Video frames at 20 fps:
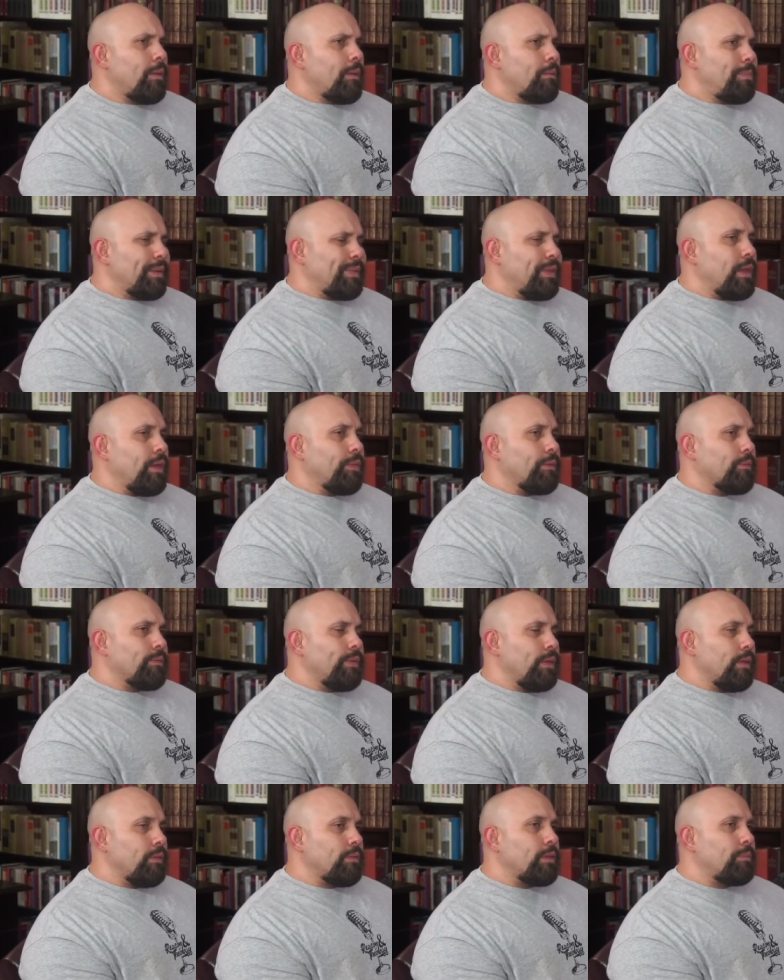But the other
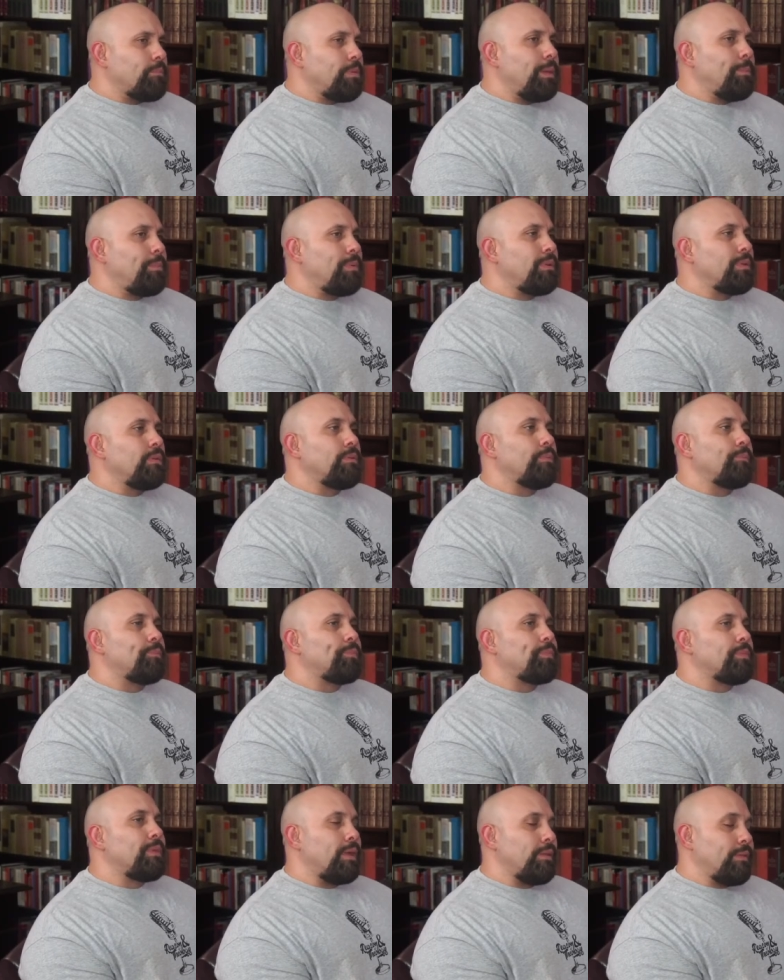thing that people
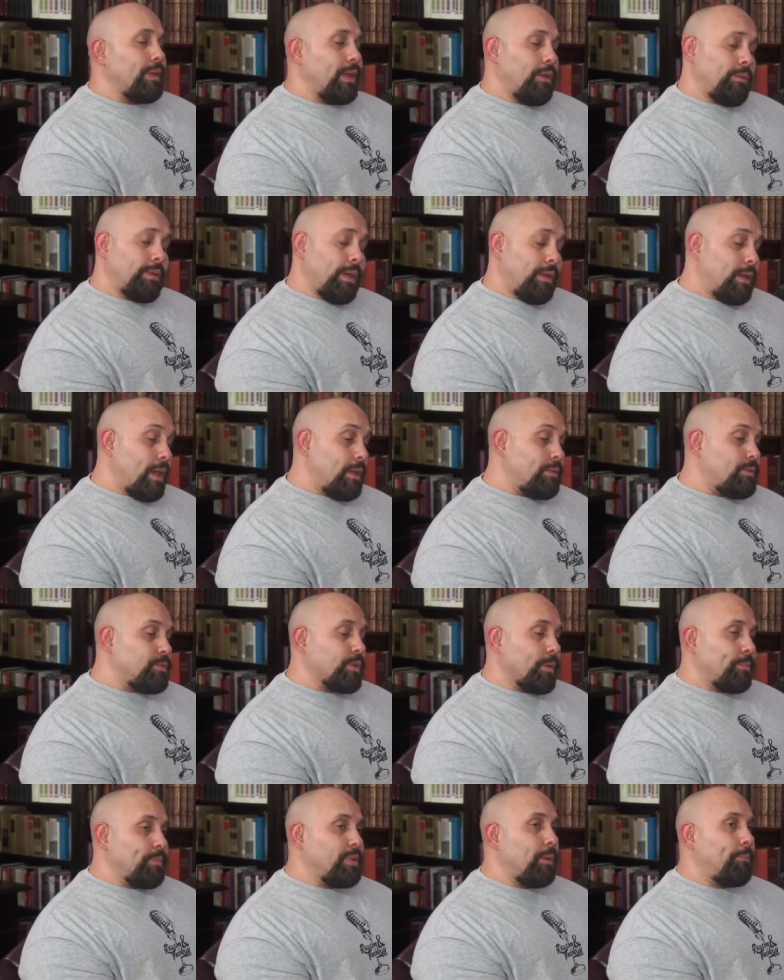they, they, they get
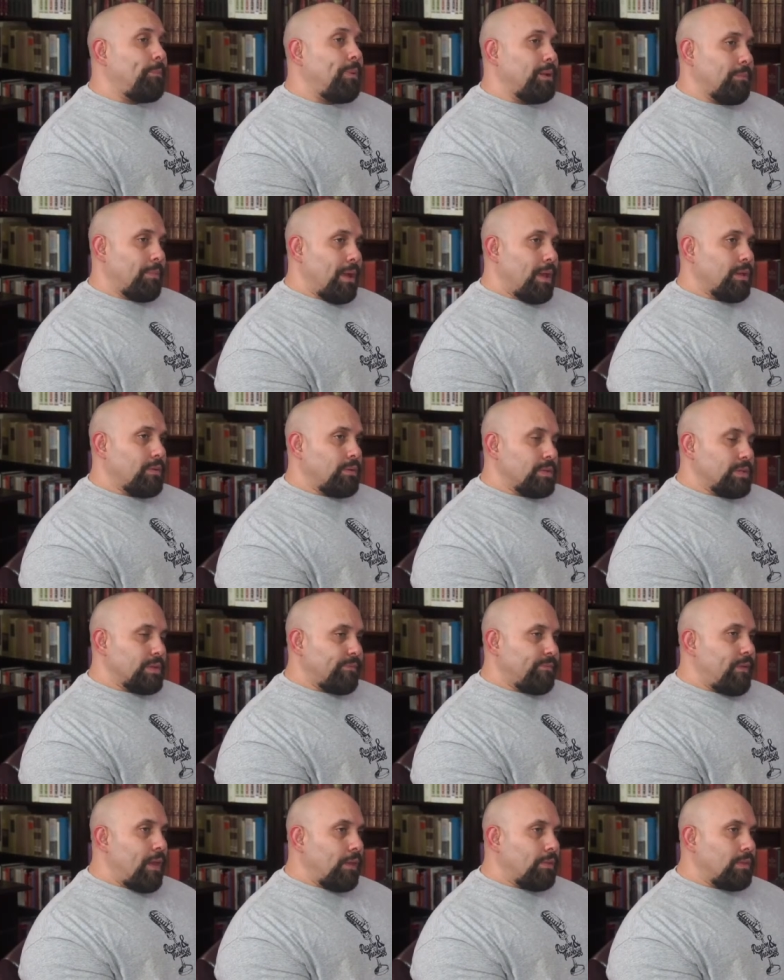tripped up on Michael is the
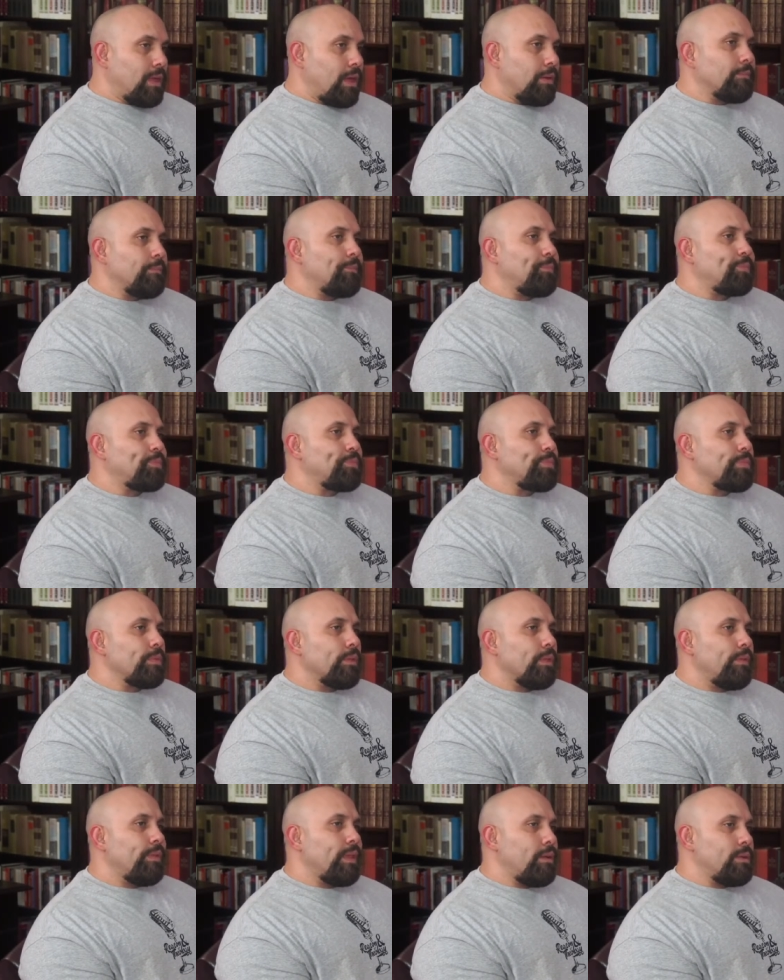fact that
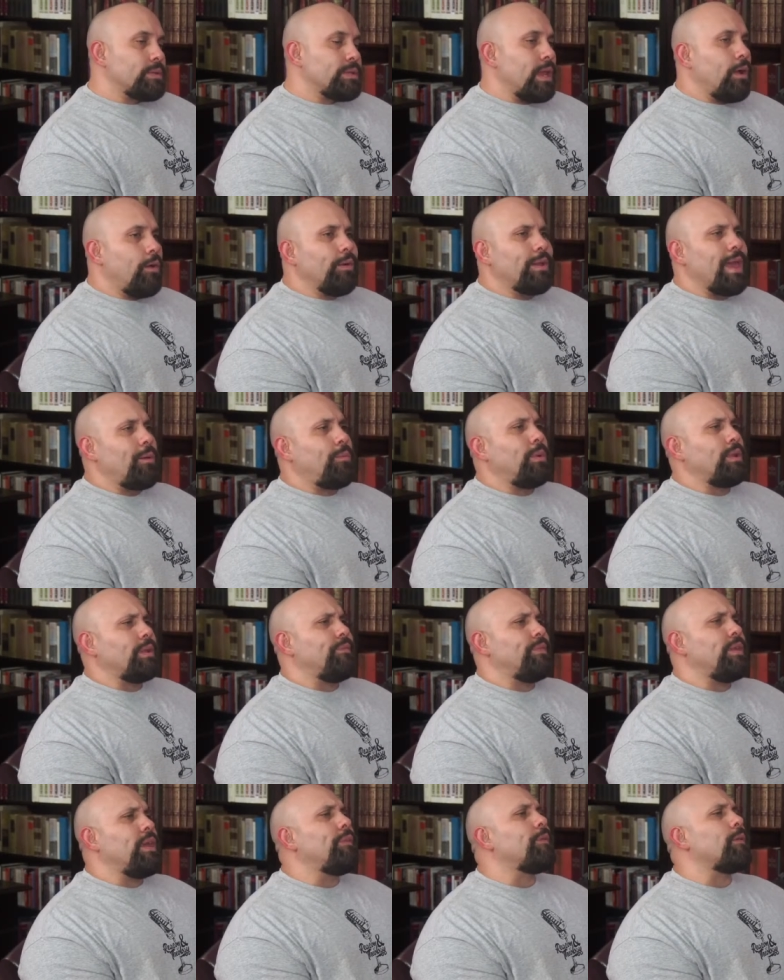they'll say, okay, well, if
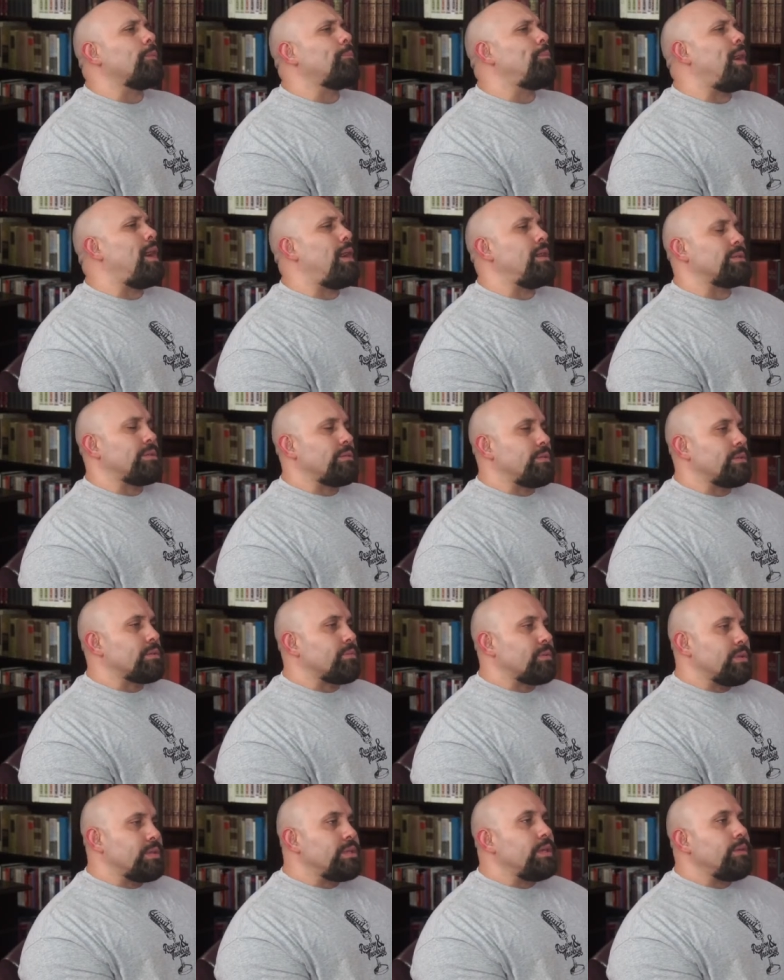the other apostles
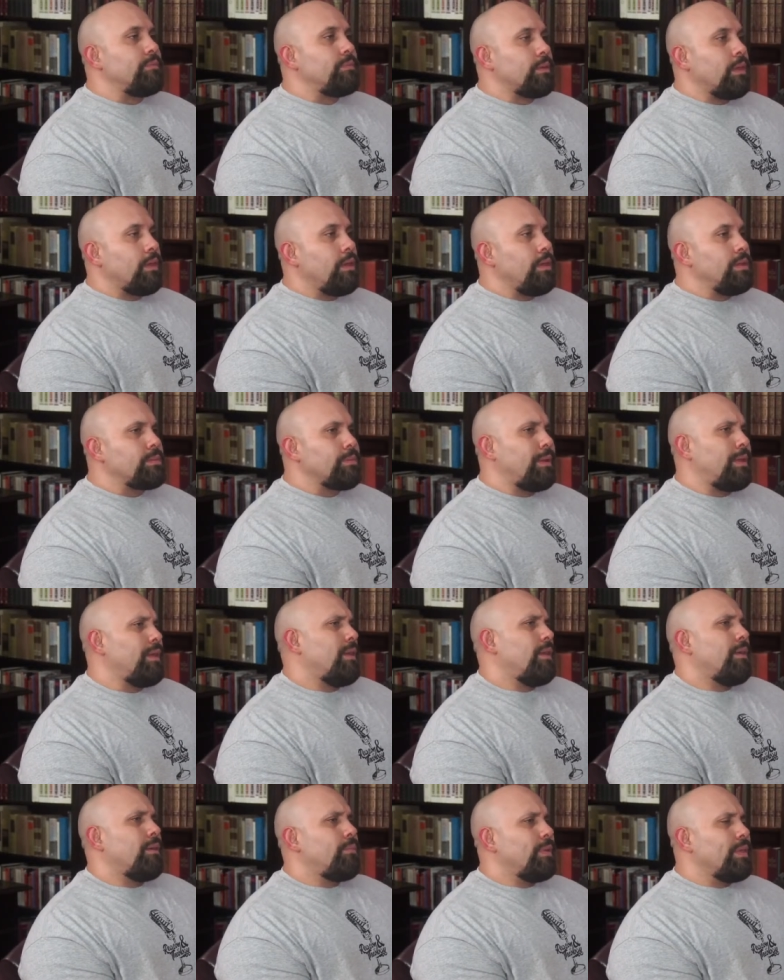received the keys, well,
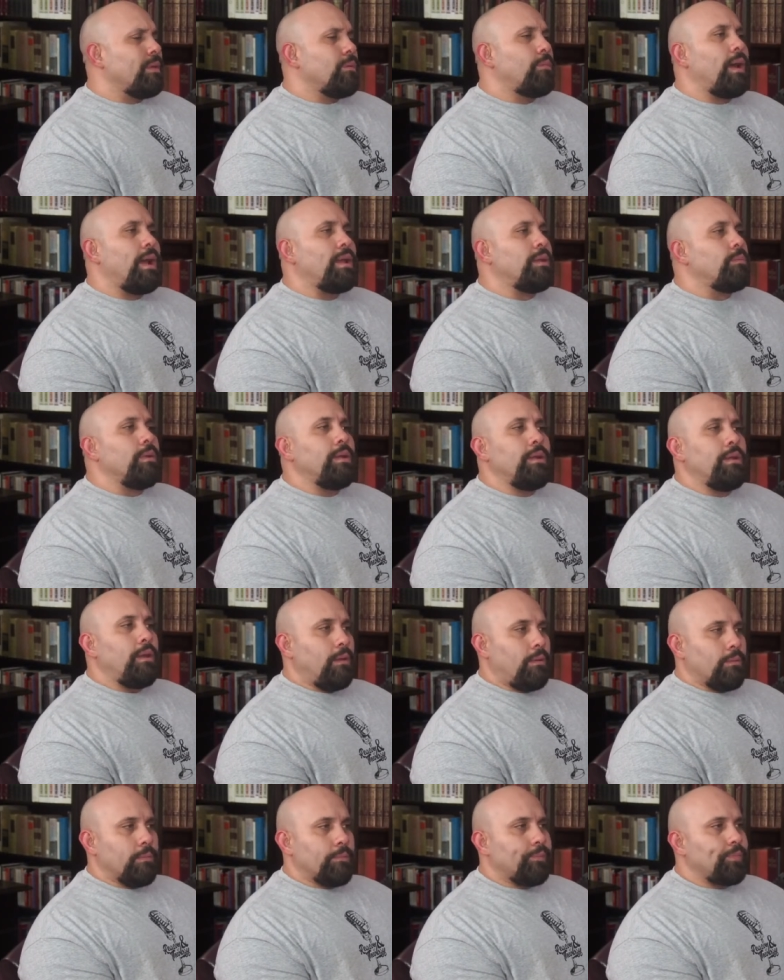well, then why do we
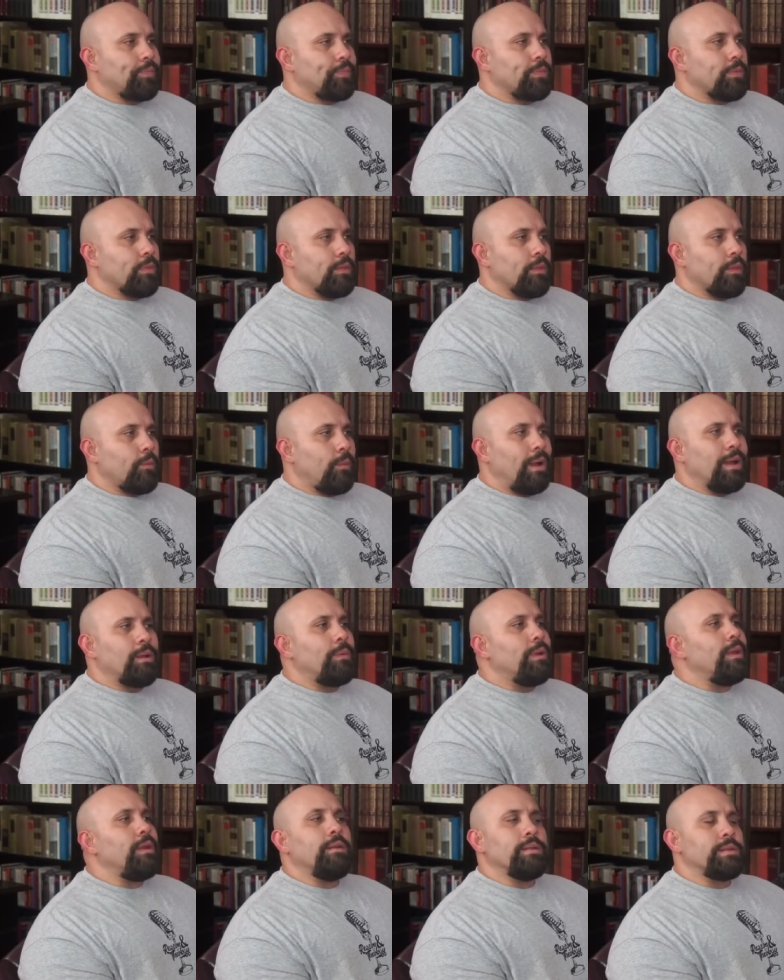need, why yeah. do we
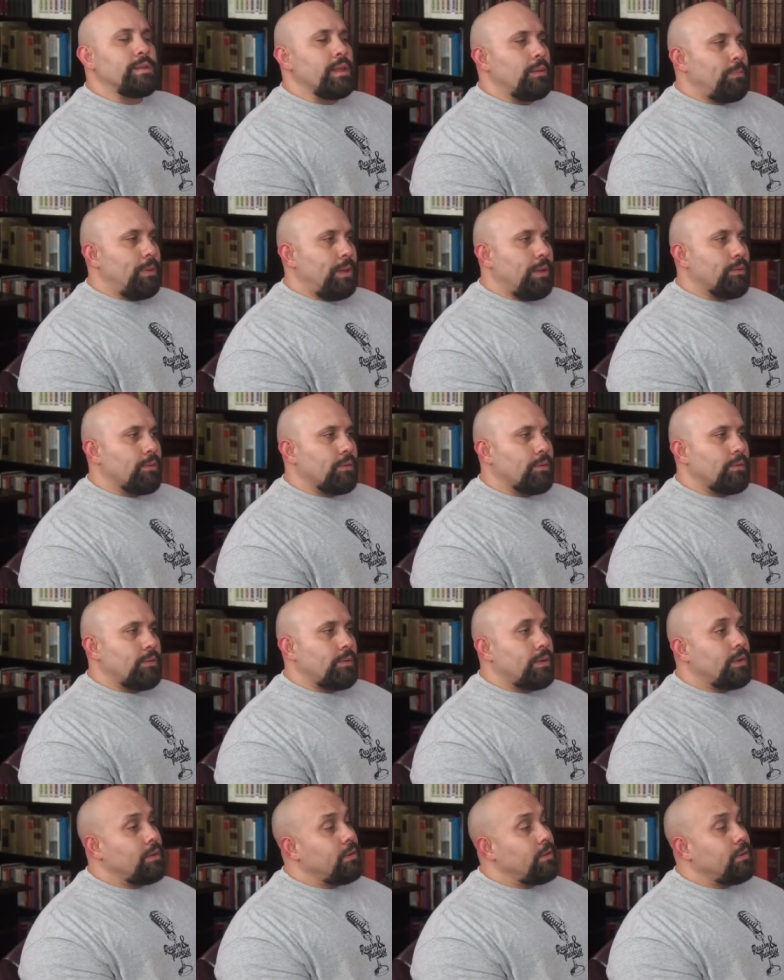need a Saint Peter? Well, you